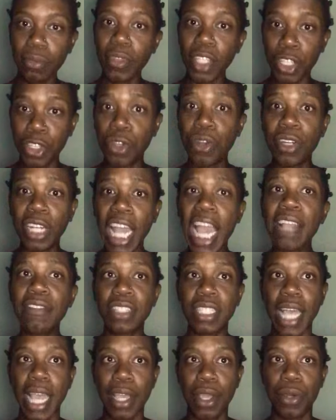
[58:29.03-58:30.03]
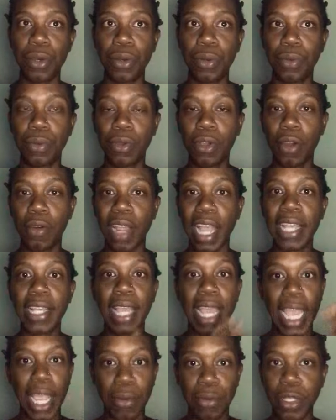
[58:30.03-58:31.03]
your life cycle. All right,
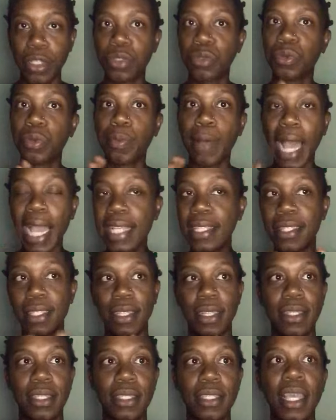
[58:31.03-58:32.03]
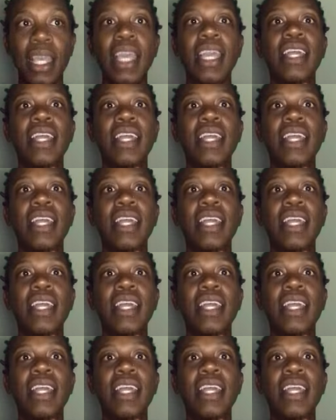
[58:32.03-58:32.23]
Aries through Pisces.